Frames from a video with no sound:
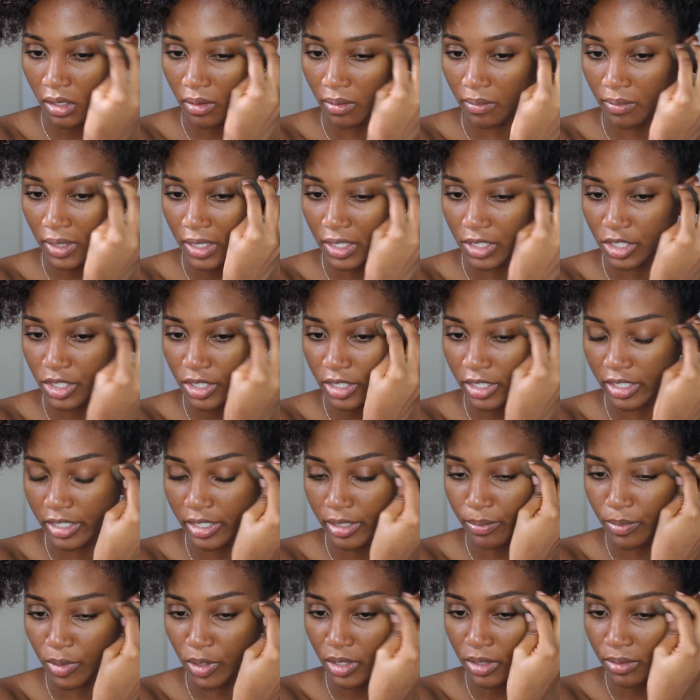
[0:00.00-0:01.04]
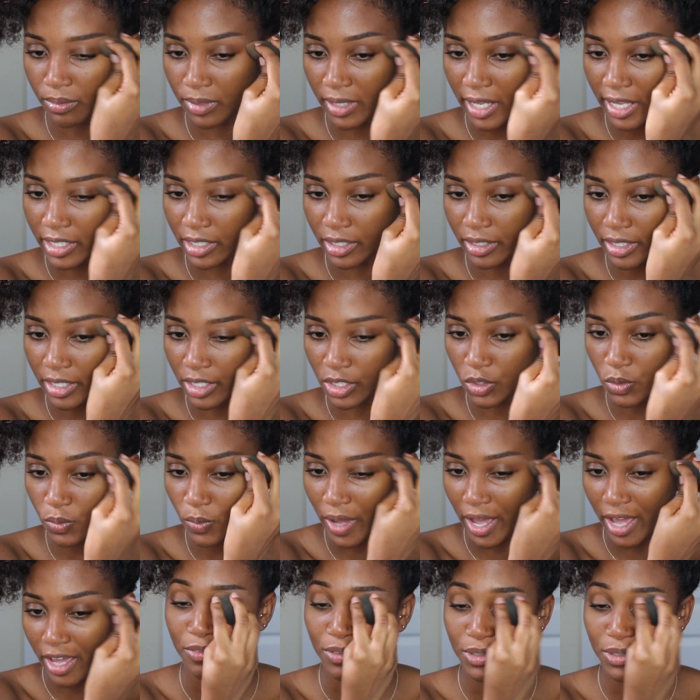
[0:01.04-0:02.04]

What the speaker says: Make sure your beauty blender is wet.